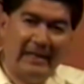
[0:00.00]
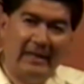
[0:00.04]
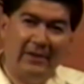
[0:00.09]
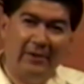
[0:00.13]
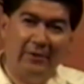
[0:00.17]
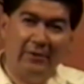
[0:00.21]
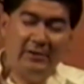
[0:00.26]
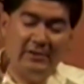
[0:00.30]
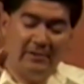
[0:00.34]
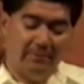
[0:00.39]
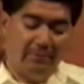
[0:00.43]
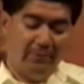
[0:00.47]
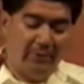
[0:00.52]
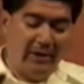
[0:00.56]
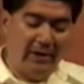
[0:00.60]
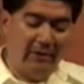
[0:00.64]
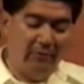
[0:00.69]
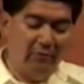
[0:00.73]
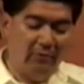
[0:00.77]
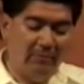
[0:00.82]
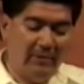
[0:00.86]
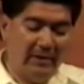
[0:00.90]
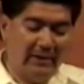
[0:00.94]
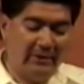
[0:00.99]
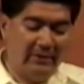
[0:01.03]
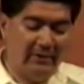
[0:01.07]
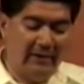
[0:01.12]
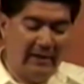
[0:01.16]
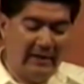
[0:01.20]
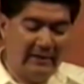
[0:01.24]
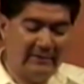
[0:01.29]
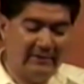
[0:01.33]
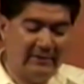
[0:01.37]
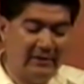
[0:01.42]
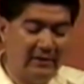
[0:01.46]
there's a prayer room out there.
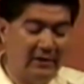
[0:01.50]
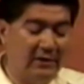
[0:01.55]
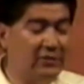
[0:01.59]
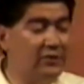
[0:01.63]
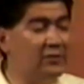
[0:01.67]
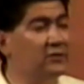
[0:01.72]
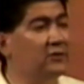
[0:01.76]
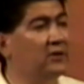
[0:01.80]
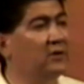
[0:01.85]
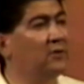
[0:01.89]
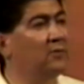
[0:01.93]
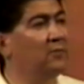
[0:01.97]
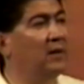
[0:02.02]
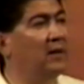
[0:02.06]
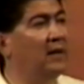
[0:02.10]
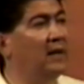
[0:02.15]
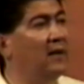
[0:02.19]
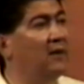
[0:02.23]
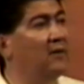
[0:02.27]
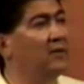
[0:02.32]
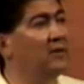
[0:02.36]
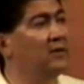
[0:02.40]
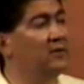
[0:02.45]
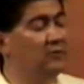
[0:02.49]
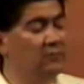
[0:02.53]
Ask the ushers on the way out.